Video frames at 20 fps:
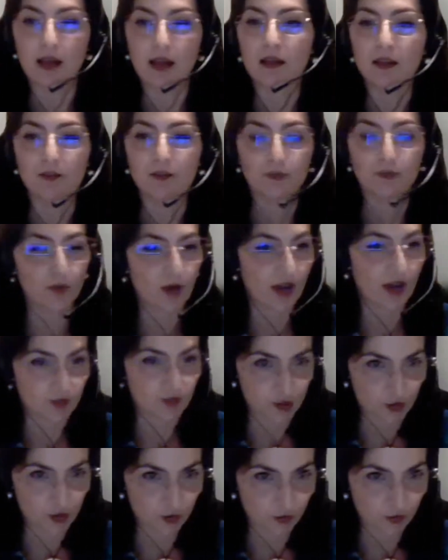If you have
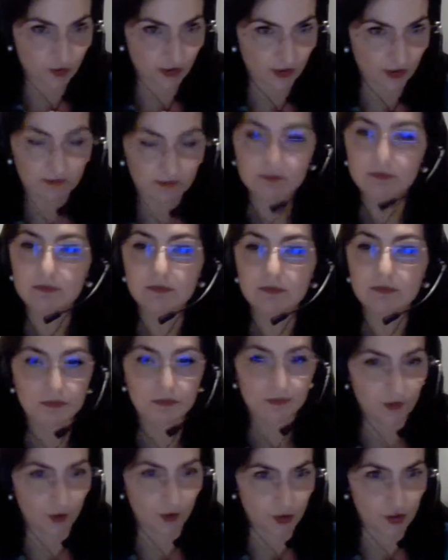children,
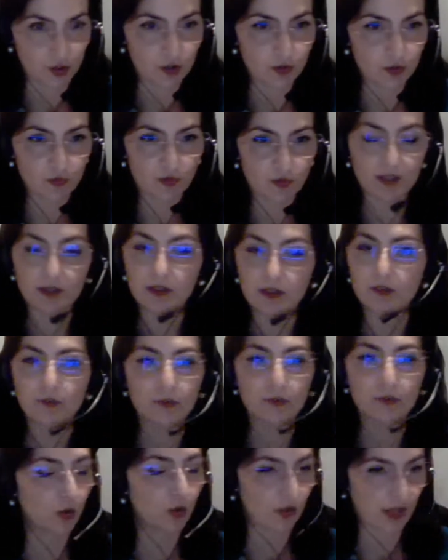your children. If
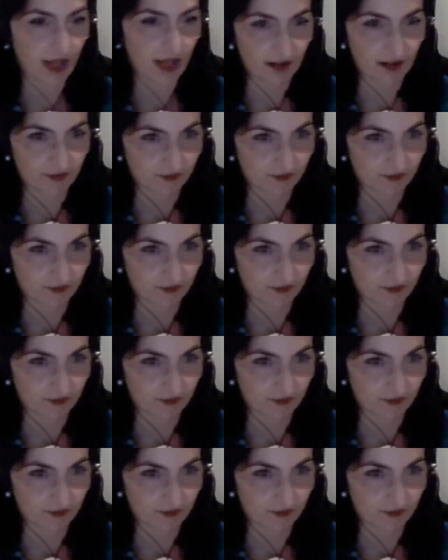you don't have